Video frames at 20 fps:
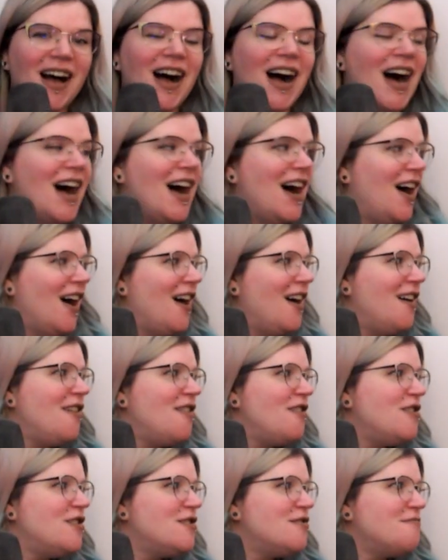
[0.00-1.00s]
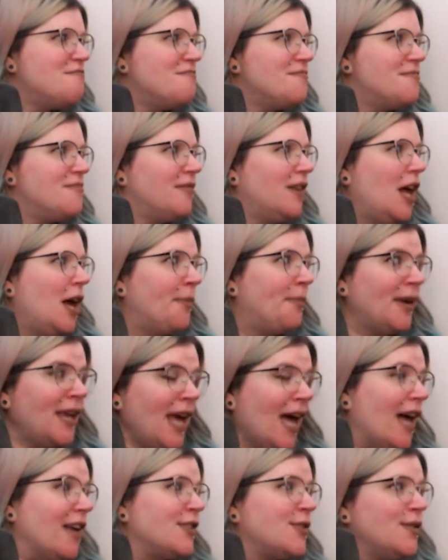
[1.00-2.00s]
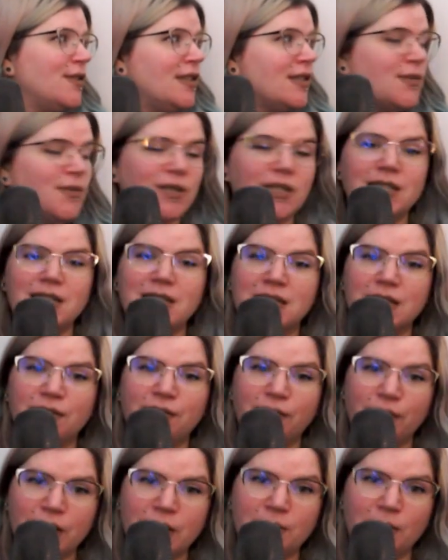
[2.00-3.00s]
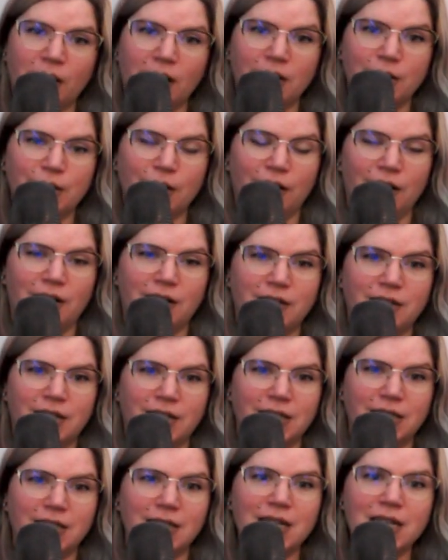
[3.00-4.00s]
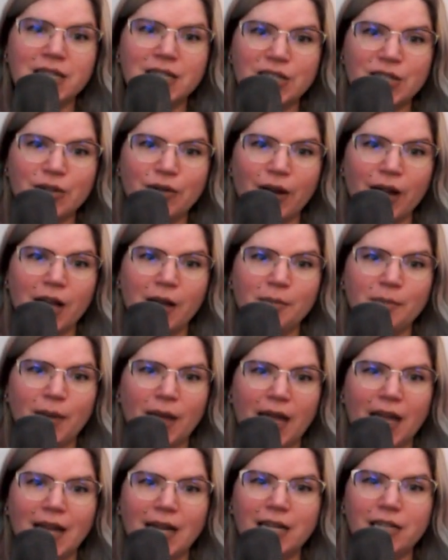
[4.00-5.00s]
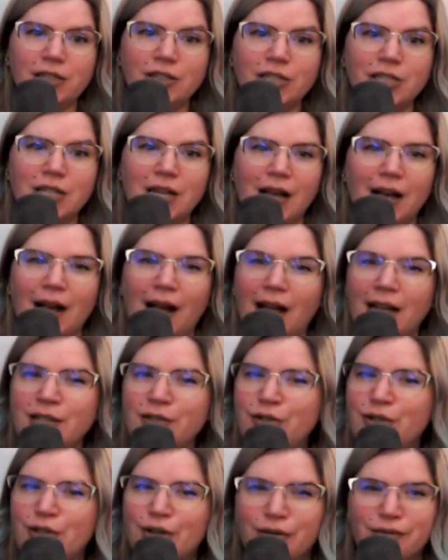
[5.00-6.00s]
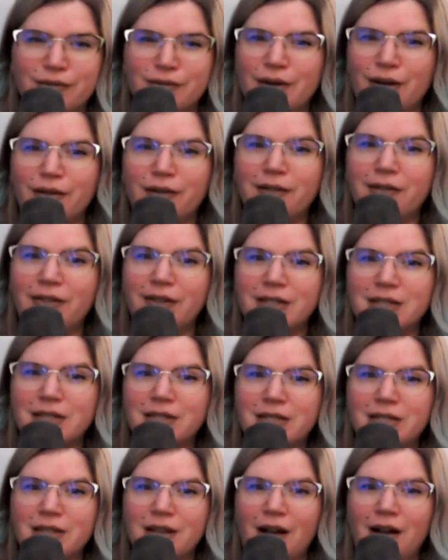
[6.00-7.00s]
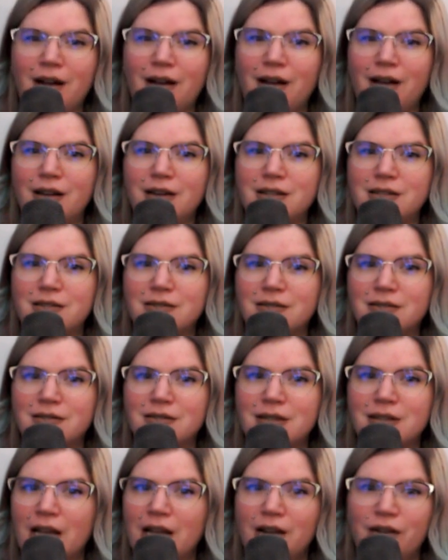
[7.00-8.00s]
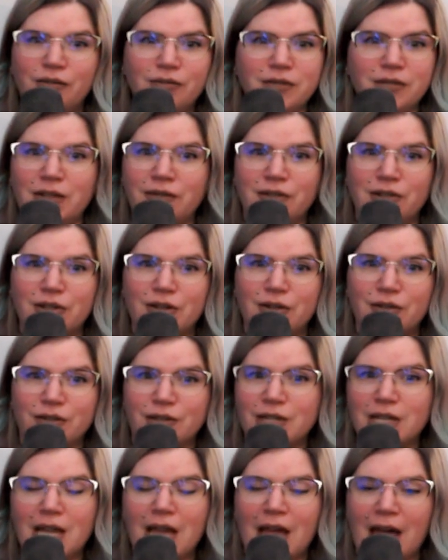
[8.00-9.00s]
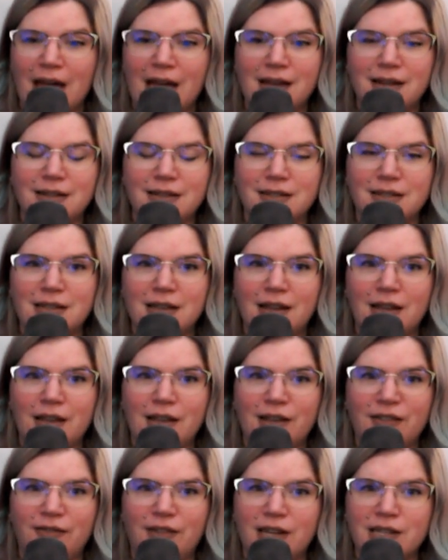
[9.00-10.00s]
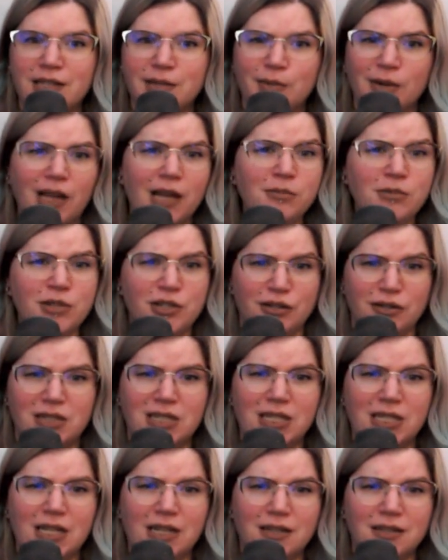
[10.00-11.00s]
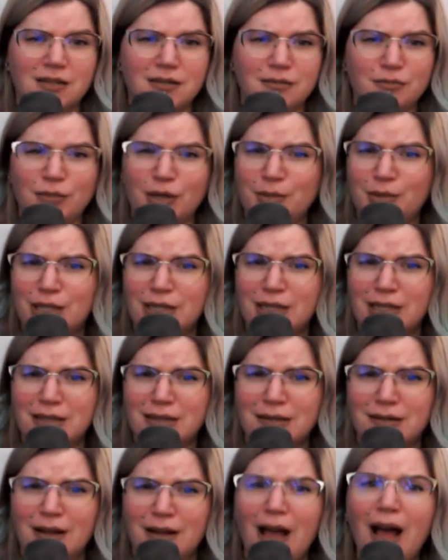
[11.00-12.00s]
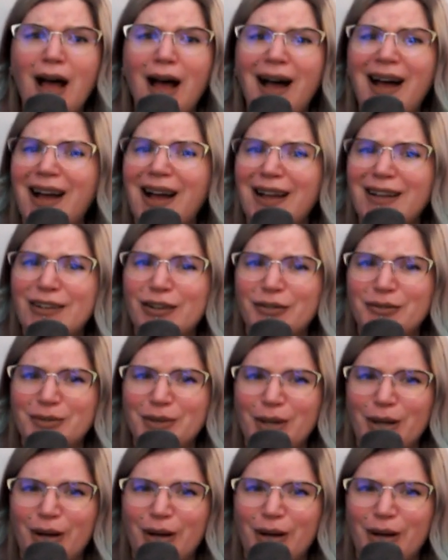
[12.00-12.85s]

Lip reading: But yeah, so this one is a free mod on her Instagram page. I don't know if it's on, I don't even know if she has a Facebook. I'm sure she does. Maybe she doesn't. I don't know.